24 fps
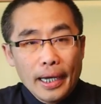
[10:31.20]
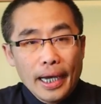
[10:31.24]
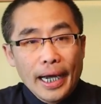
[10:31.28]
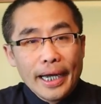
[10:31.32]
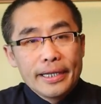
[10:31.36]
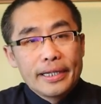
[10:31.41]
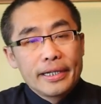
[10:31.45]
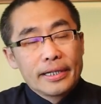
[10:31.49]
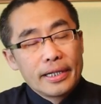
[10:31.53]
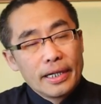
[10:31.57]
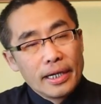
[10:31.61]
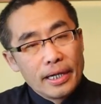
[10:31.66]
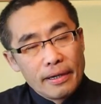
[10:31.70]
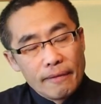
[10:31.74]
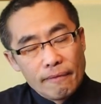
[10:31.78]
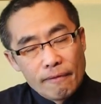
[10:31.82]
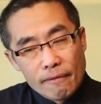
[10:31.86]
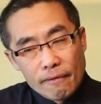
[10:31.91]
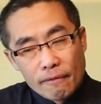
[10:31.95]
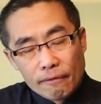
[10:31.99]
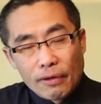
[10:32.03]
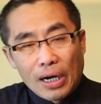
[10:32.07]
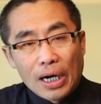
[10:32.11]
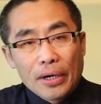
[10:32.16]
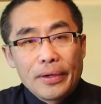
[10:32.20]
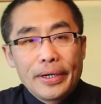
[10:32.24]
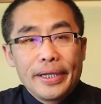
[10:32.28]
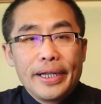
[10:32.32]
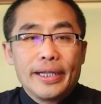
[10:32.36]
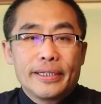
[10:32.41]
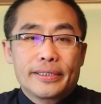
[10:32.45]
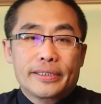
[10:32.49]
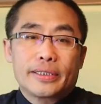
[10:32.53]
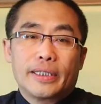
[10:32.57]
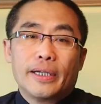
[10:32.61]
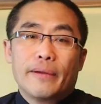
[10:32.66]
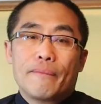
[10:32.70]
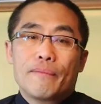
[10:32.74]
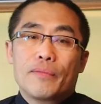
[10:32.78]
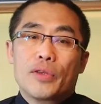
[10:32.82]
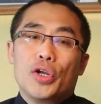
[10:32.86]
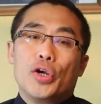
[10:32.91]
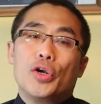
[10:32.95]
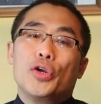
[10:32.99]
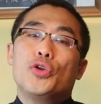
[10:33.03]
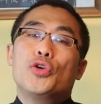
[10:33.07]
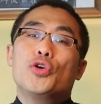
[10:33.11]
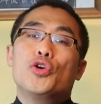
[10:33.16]
At the very least,
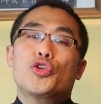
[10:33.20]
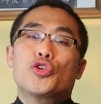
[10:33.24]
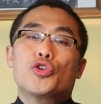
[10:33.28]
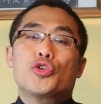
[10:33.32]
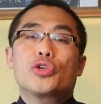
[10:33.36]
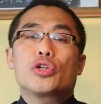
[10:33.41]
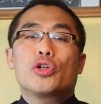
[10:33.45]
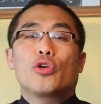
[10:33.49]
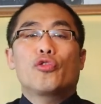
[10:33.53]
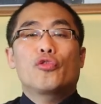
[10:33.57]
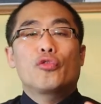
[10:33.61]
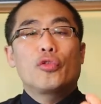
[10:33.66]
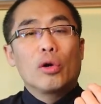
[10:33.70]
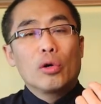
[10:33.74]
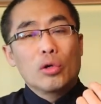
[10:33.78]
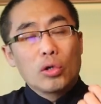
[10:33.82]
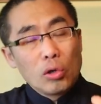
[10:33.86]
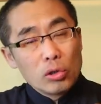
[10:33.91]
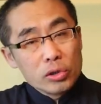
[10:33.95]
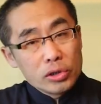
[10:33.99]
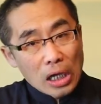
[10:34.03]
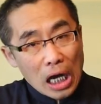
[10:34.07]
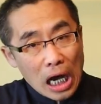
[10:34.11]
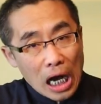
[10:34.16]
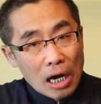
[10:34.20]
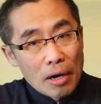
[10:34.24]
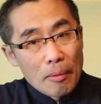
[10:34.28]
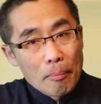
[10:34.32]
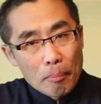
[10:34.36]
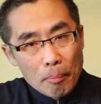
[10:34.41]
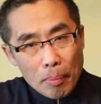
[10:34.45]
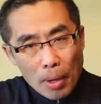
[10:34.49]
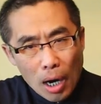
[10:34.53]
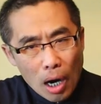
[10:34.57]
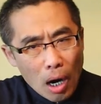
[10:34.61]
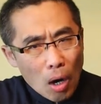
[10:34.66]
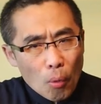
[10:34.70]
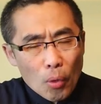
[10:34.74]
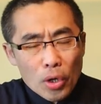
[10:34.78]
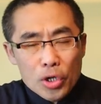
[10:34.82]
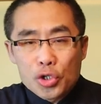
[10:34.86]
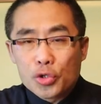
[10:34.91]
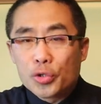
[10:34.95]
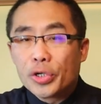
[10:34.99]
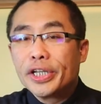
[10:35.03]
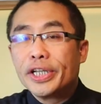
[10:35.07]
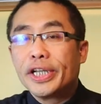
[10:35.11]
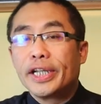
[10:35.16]
you should focus on power
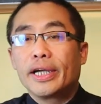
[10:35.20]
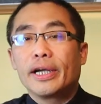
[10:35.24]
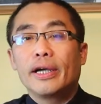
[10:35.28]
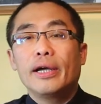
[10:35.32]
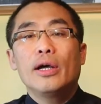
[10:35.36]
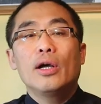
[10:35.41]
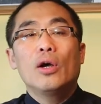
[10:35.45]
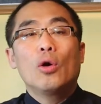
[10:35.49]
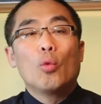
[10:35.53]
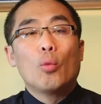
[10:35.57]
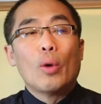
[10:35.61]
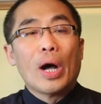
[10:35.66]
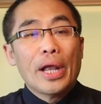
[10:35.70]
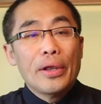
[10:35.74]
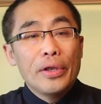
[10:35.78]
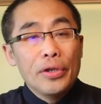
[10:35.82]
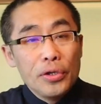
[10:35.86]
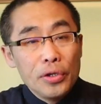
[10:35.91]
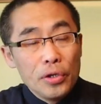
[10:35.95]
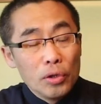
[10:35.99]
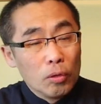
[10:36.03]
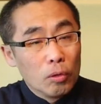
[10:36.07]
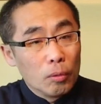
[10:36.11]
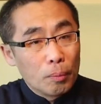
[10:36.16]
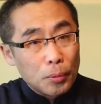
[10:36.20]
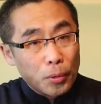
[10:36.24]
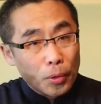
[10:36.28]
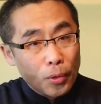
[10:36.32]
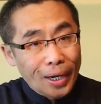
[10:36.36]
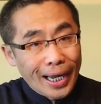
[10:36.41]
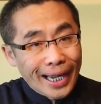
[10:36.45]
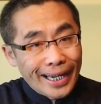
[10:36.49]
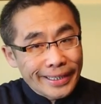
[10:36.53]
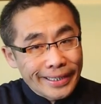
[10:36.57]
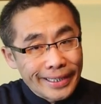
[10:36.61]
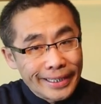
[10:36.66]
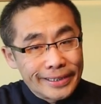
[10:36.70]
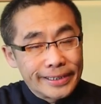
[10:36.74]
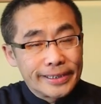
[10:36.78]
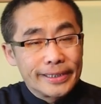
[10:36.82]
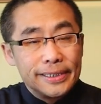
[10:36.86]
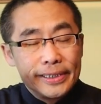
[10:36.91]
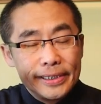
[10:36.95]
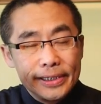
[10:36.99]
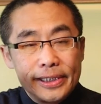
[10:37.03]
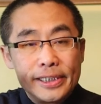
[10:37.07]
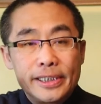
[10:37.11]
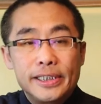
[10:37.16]
training when you practice
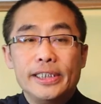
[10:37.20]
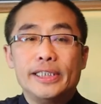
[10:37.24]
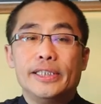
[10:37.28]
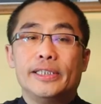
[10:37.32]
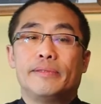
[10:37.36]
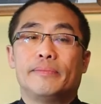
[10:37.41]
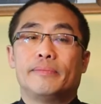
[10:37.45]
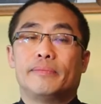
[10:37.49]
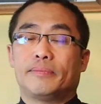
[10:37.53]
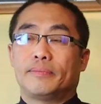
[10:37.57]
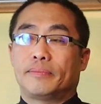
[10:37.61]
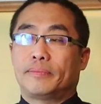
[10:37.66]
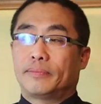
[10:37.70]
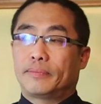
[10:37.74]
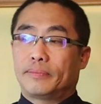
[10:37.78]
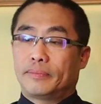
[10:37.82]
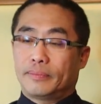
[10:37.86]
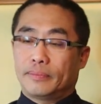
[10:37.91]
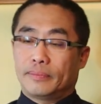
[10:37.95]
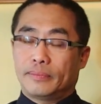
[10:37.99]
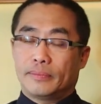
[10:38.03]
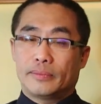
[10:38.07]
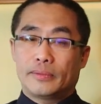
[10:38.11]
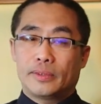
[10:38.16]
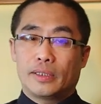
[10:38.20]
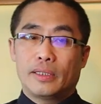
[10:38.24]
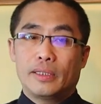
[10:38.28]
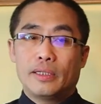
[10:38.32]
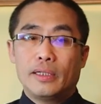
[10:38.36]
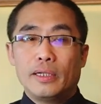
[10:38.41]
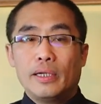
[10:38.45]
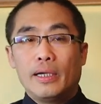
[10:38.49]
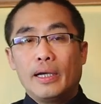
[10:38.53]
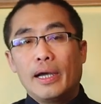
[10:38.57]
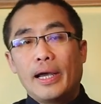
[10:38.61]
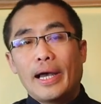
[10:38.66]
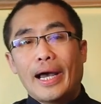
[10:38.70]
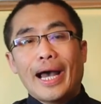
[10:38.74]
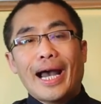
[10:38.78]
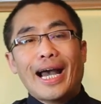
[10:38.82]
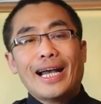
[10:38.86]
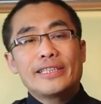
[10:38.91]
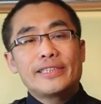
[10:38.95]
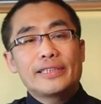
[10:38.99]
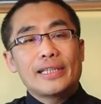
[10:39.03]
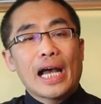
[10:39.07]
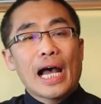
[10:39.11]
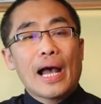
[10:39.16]
Xingyi.
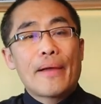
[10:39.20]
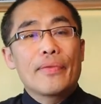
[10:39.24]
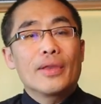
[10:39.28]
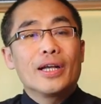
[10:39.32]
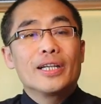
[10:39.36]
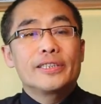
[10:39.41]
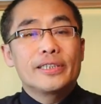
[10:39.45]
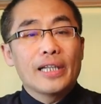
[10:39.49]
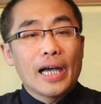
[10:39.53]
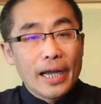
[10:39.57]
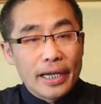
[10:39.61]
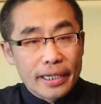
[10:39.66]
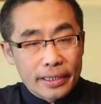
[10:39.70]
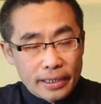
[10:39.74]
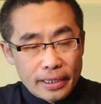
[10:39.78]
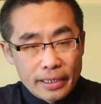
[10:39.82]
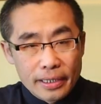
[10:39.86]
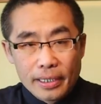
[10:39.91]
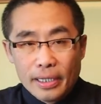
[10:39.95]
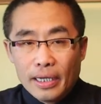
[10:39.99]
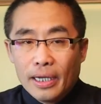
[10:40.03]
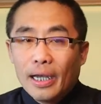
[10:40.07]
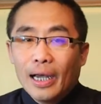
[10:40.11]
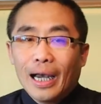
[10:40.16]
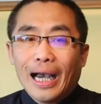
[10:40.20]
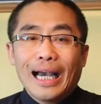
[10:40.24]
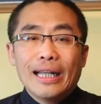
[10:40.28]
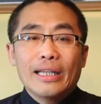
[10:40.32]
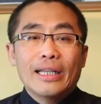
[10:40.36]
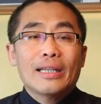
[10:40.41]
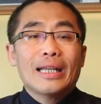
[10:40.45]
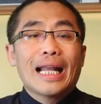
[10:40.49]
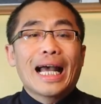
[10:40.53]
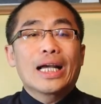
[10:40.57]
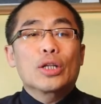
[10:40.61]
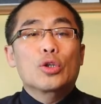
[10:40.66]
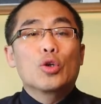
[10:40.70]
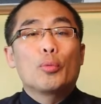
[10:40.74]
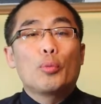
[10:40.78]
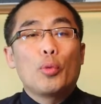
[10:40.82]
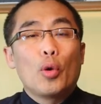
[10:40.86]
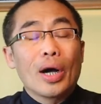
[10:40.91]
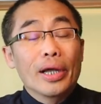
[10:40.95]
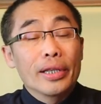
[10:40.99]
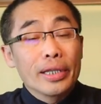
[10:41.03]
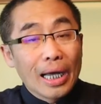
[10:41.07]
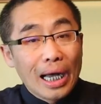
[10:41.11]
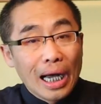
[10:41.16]
As an aside, I'd like to
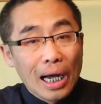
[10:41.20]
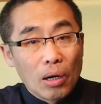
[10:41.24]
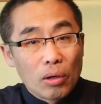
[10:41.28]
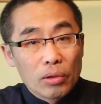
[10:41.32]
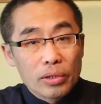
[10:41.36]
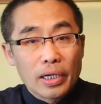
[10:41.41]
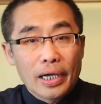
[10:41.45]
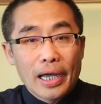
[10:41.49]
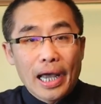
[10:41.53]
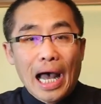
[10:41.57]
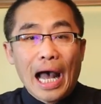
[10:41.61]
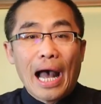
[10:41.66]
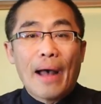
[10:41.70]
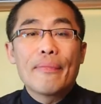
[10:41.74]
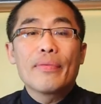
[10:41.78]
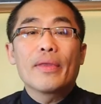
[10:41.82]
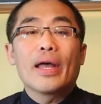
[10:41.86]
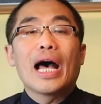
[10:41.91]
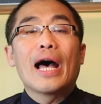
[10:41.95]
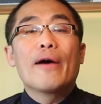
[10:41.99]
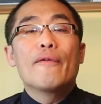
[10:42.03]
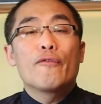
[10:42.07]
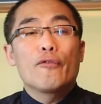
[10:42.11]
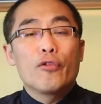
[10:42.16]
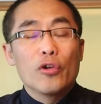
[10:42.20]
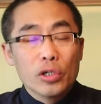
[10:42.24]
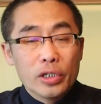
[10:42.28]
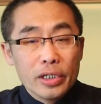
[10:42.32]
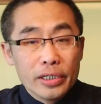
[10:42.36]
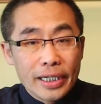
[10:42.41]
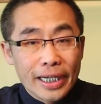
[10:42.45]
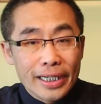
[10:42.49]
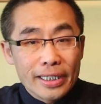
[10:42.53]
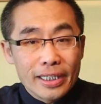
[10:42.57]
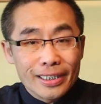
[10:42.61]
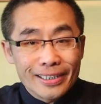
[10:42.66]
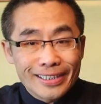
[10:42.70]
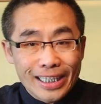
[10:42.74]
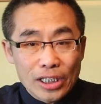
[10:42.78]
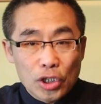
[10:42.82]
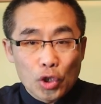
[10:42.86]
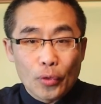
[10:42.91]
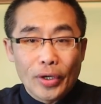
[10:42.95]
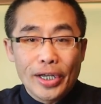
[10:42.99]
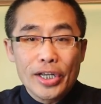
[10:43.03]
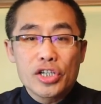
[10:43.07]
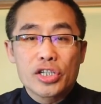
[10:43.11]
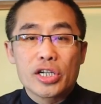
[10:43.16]
point out an unfortunate
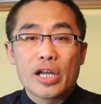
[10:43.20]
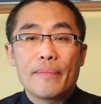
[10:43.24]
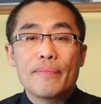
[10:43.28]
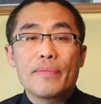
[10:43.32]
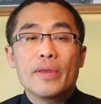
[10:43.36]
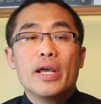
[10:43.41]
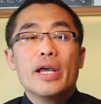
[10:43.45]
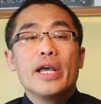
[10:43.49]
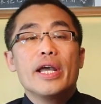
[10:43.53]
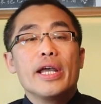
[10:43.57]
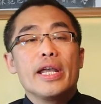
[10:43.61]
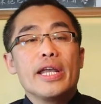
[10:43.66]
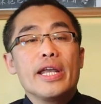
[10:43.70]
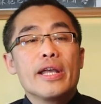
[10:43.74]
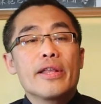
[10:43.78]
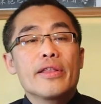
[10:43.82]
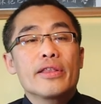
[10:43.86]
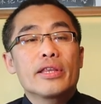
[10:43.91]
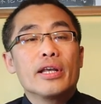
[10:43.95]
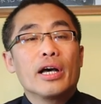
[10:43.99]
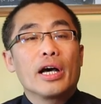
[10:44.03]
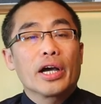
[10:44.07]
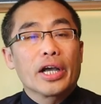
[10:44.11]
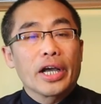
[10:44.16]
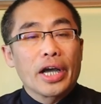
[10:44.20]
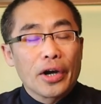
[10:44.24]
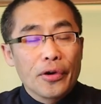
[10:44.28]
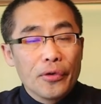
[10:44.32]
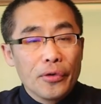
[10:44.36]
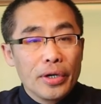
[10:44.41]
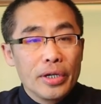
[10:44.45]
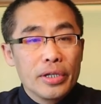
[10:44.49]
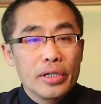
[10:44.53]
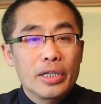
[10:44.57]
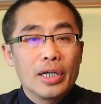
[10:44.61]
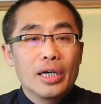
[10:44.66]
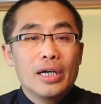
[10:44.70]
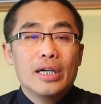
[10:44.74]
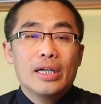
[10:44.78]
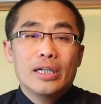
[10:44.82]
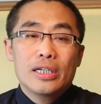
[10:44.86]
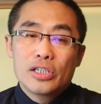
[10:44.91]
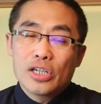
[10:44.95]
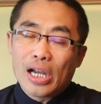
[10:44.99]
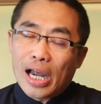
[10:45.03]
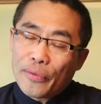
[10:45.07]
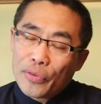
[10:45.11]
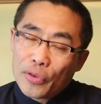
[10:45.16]
situation in the current
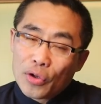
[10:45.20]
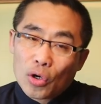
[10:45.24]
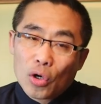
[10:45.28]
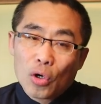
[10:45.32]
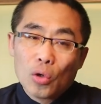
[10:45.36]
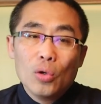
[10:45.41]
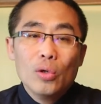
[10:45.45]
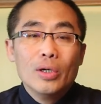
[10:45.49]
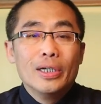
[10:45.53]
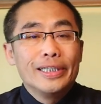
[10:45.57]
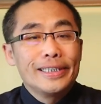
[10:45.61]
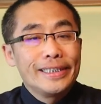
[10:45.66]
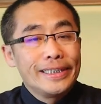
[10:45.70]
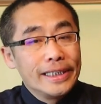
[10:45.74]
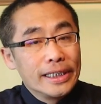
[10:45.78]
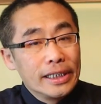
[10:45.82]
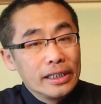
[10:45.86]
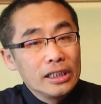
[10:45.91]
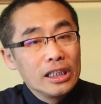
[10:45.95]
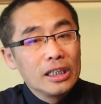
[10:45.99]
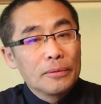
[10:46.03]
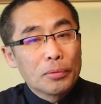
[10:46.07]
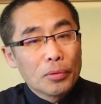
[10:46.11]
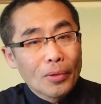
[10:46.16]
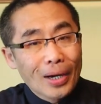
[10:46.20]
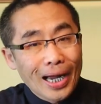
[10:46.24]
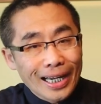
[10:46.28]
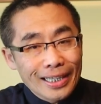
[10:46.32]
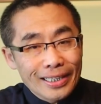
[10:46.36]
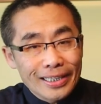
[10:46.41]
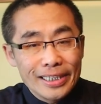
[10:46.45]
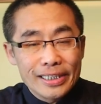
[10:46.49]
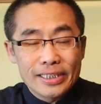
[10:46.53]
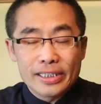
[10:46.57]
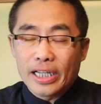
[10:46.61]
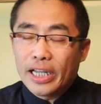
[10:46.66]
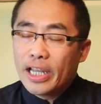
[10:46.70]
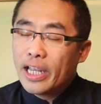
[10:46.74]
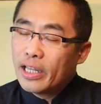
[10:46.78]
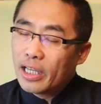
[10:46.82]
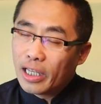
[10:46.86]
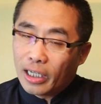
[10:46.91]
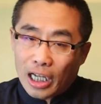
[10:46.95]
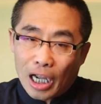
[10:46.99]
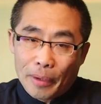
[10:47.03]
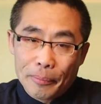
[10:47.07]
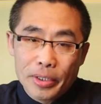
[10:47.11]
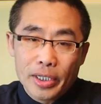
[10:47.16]
general Xingyi practice in
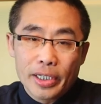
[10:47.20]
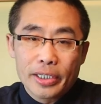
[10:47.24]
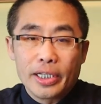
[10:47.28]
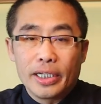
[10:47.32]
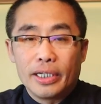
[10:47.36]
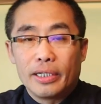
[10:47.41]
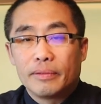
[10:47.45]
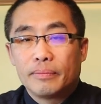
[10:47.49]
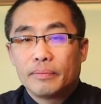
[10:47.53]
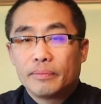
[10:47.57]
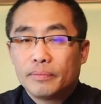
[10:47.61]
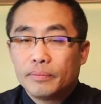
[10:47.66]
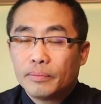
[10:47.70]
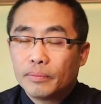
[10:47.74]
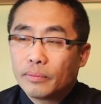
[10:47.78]
the community.